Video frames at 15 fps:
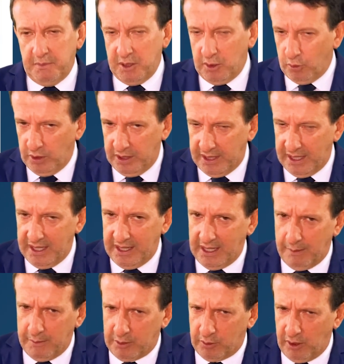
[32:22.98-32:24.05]
Then
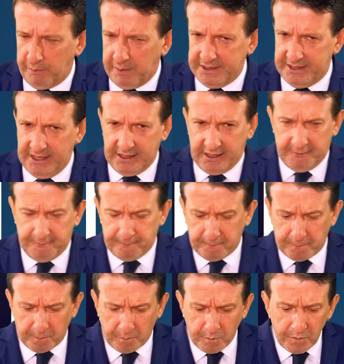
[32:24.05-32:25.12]
there are two
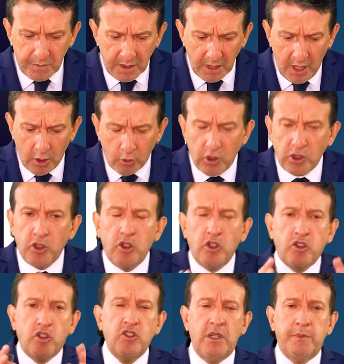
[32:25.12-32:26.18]
different concepts.
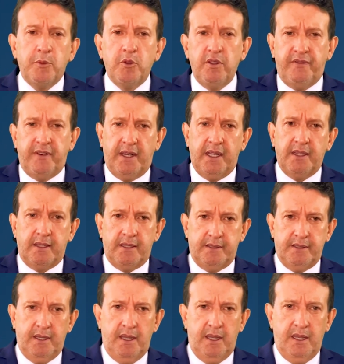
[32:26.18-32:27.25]
It does not mean
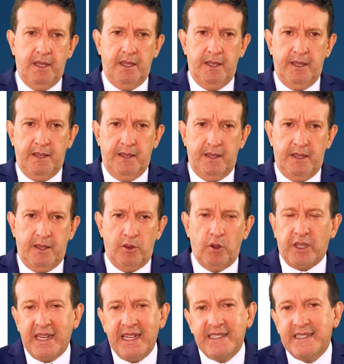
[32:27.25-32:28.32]
that one is better than the
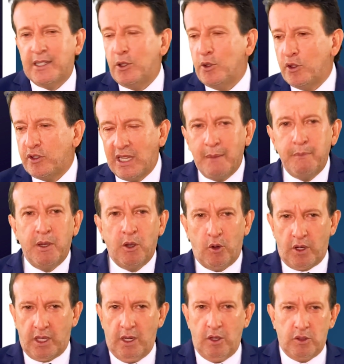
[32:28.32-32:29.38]
other. They are
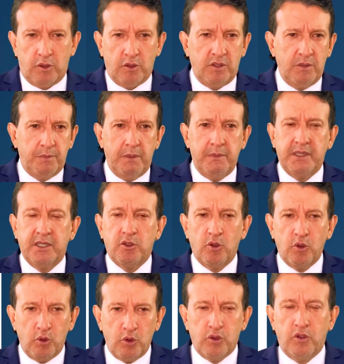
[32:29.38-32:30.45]
simply tastes, and they
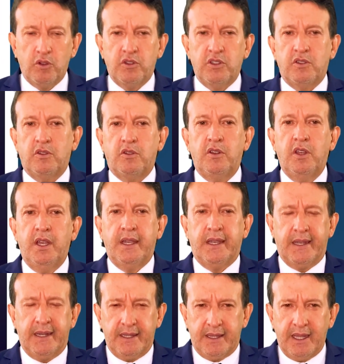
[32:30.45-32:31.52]
are the criteria, what
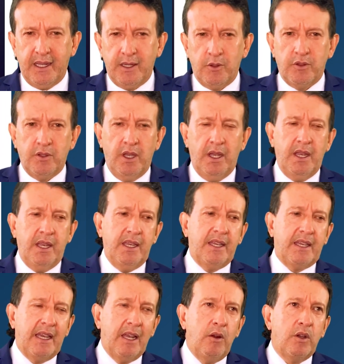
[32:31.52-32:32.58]
makes a criterion,
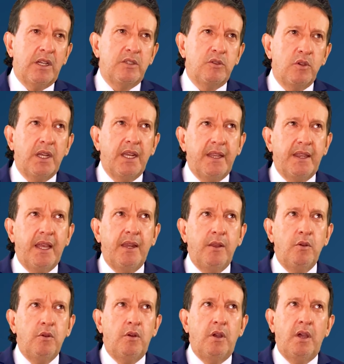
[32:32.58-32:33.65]
and what makes
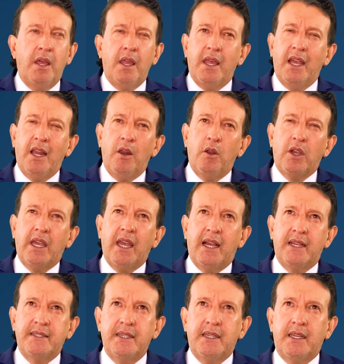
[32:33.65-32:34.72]
one person
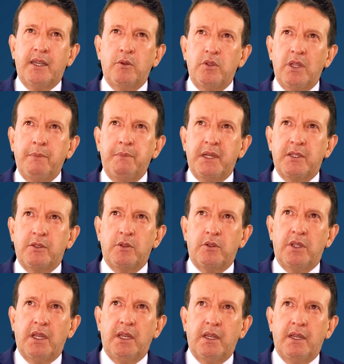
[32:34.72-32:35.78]
better than another in what
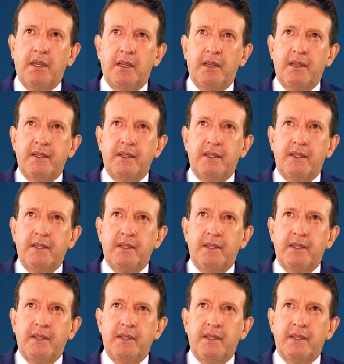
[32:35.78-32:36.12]
they do.